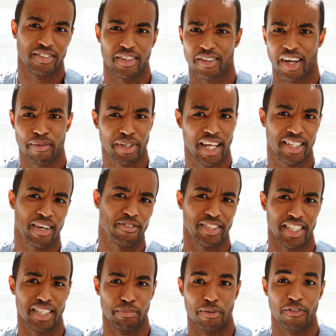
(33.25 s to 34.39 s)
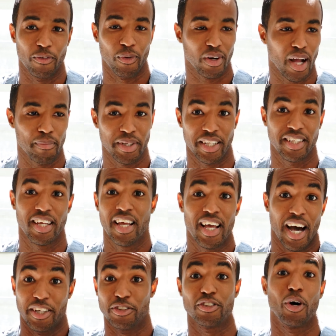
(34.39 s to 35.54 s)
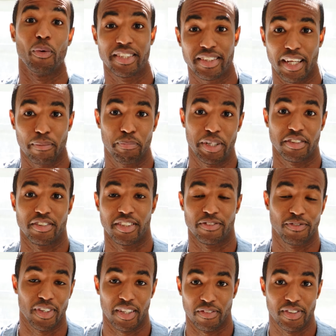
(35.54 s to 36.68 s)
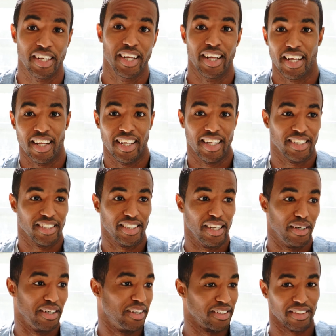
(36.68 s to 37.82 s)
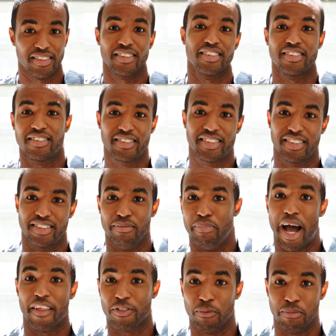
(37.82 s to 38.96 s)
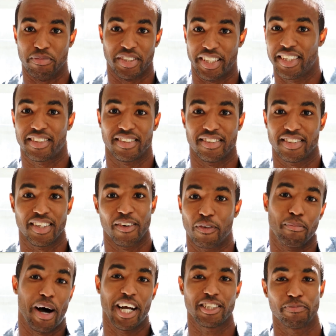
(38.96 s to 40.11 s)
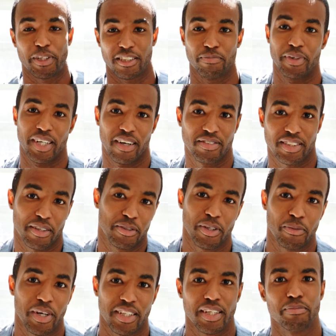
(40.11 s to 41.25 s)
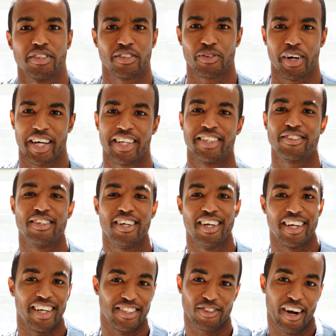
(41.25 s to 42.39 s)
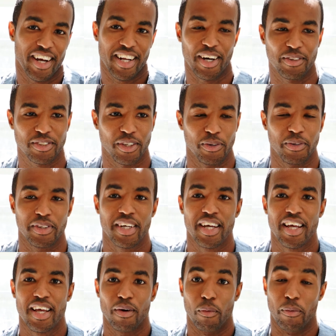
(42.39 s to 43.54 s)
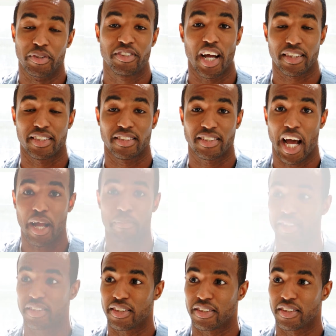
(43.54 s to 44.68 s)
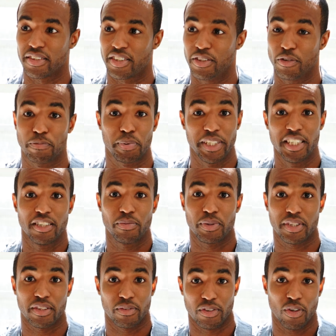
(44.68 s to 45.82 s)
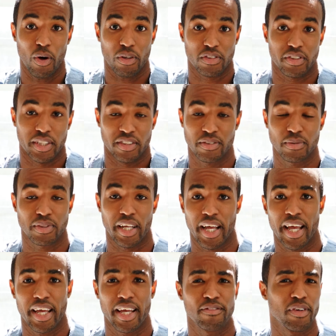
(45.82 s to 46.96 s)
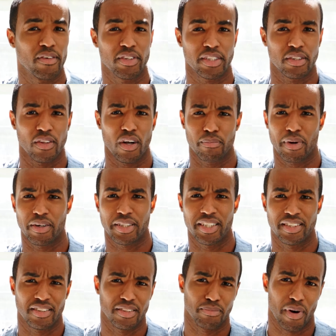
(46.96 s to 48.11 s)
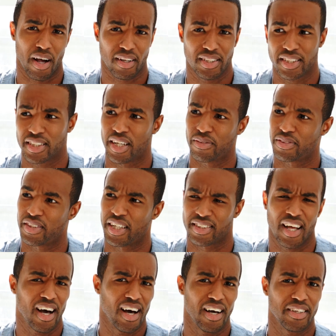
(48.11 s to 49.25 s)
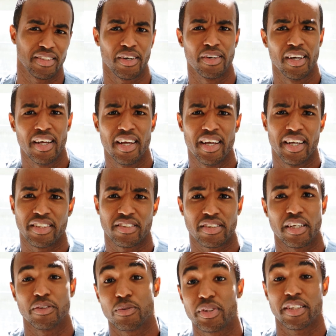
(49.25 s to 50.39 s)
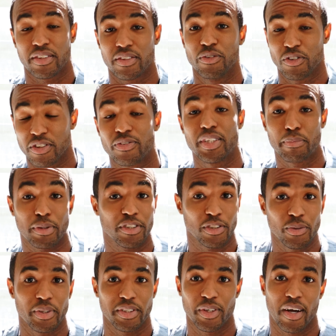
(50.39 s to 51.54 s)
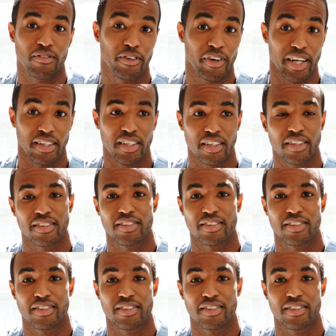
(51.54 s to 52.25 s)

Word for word: You know, I mean, I never did it before. I mean, I used to always take pictures in front of the bathroom sinks and stuff for MySpace, but I was like, you know what, let me just go ahead and, and try it out. So when we shot the assignment, she was pleased with the results and she was like, hey, have you ever thought about getting into modeling? And I was like, nah, you know. And she's like, you think you should really pursue it. You have a great look.